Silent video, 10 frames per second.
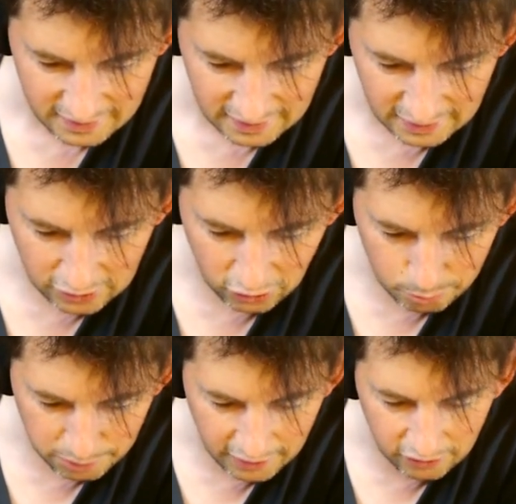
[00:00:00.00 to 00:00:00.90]
it just
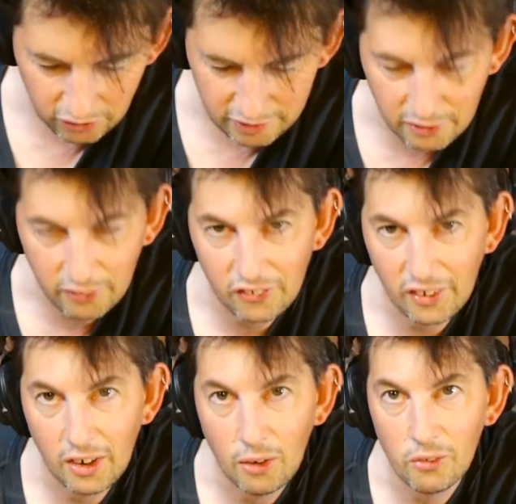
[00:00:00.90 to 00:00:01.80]
plays as long as
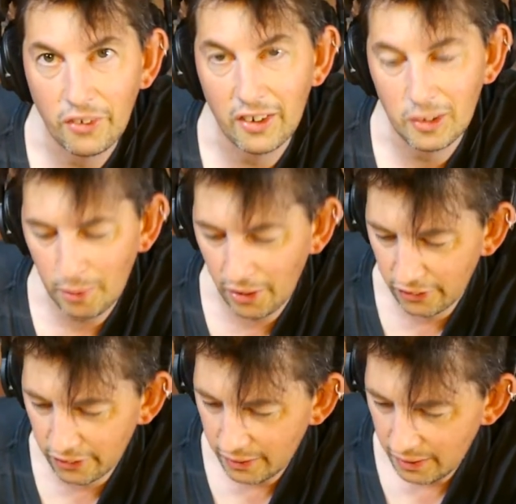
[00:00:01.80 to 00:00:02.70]
I hold down the
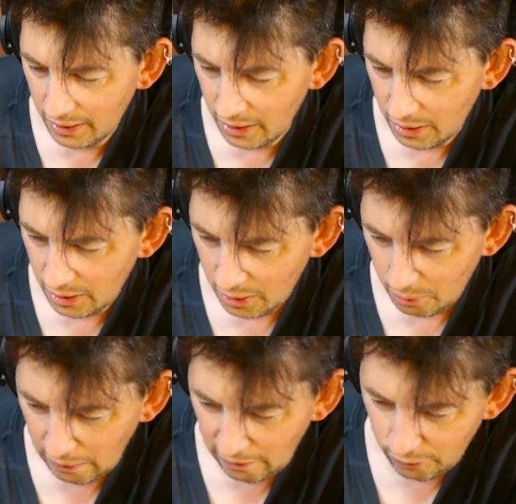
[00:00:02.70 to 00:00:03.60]
button.
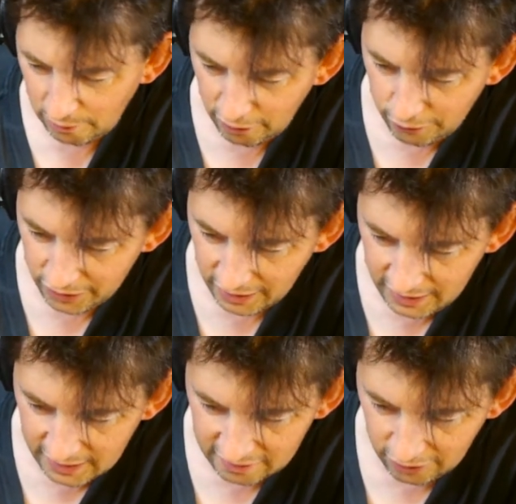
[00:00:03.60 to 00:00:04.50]
Whereas where I've got it
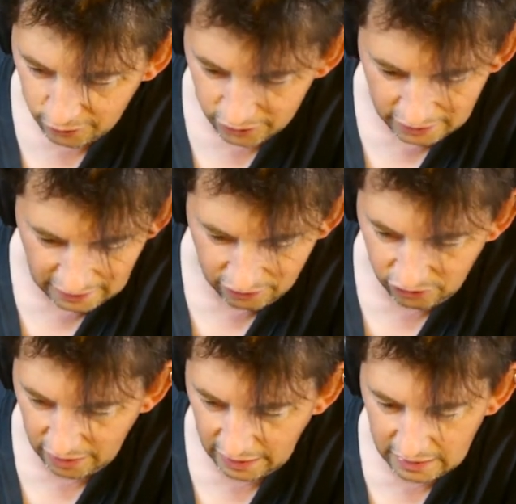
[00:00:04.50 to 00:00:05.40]
here, I've got it as
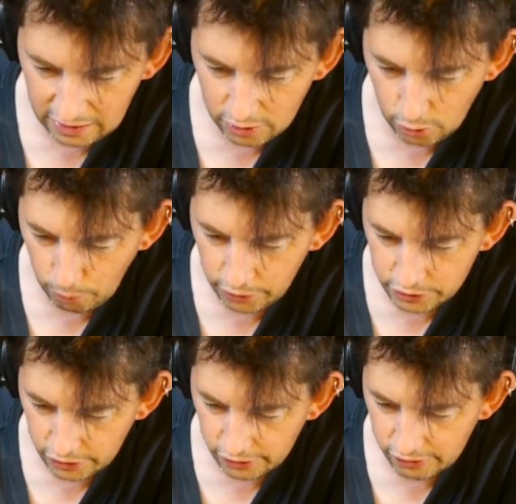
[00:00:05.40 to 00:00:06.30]
a one
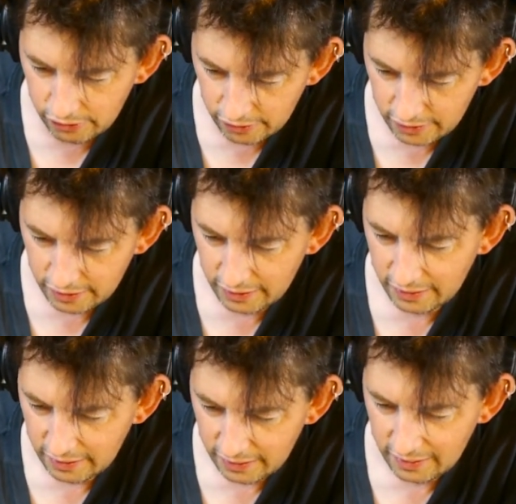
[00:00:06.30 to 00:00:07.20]
shot.
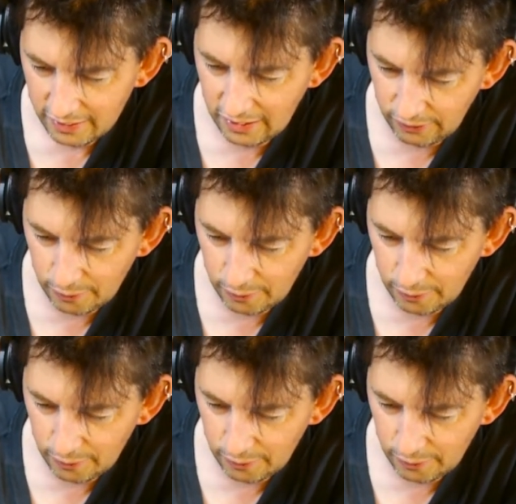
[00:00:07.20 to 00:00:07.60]
So it